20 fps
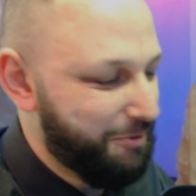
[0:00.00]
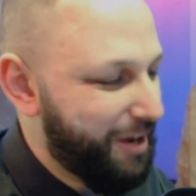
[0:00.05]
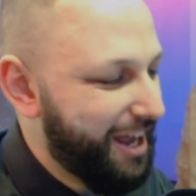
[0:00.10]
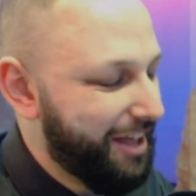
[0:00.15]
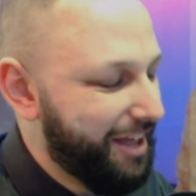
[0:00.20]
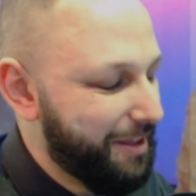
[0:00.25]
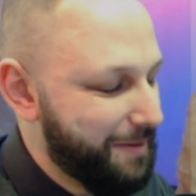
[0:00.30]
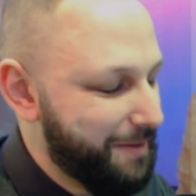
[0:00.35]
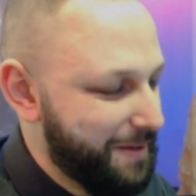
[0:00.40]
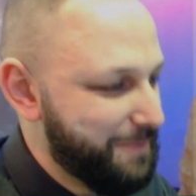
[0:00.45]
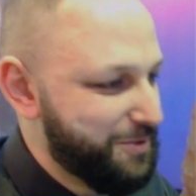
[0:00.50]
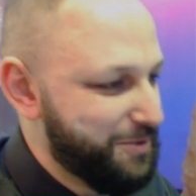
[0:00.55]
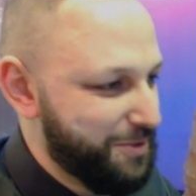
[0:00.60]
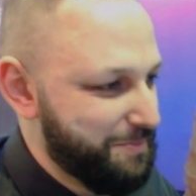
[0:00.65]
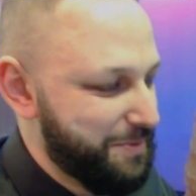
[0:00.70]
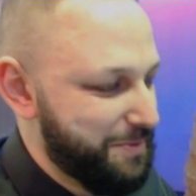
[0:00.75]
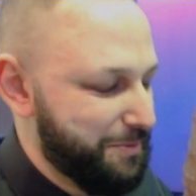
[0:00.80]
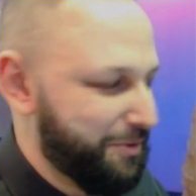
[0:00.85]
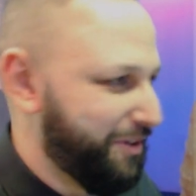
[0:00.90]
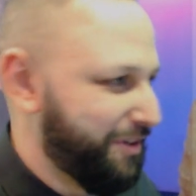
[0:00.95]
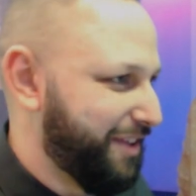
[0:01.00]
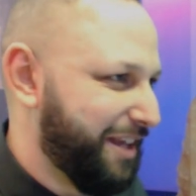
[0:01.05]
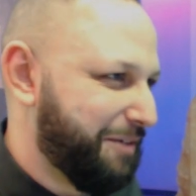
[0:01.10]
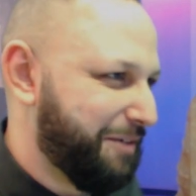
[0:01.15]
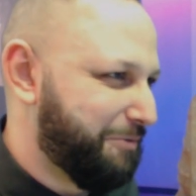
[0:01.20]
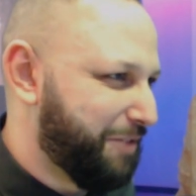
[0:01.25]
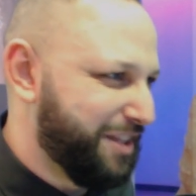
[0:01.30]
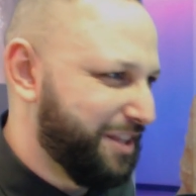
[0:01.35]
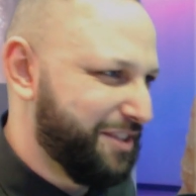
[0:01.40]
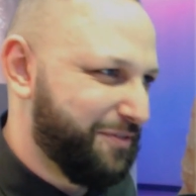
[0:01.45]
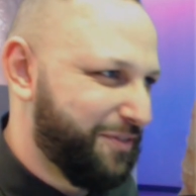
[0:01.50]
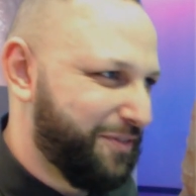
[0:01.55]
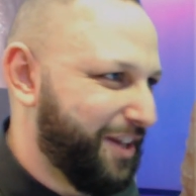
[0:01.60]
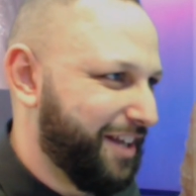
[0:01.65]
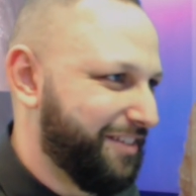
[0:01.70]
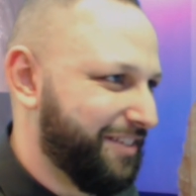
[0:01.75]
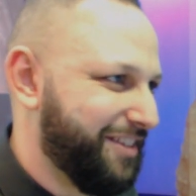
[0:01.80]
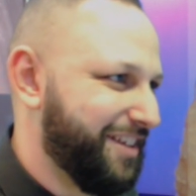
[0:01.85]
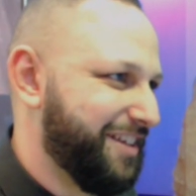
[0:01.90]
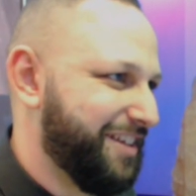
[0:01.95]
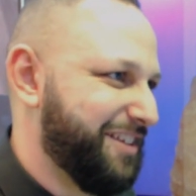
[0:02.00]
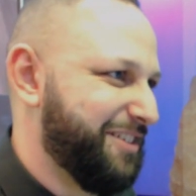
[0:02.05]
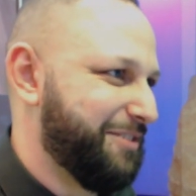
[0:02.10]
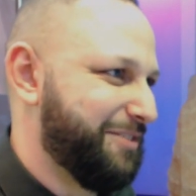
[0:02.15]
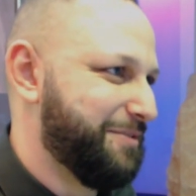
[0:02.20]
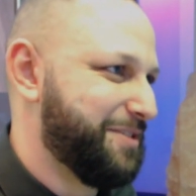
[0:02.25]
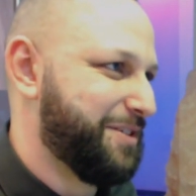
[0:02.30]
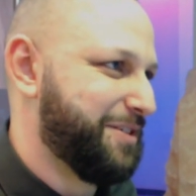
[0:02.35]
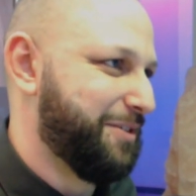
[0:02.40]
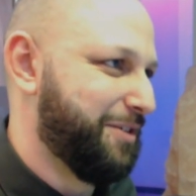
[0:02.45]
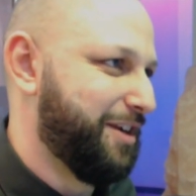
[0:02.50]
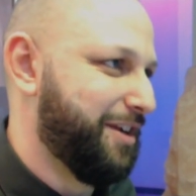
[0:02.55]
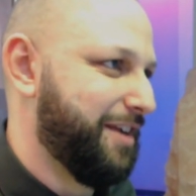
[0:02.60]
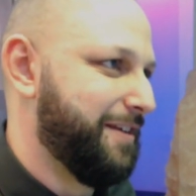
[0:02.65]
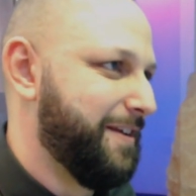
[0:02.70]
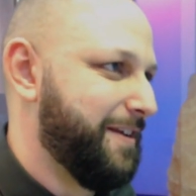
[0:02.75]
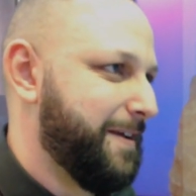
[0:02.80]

while, and I'm sure people are like, "What the fuck?" Like, what's going on?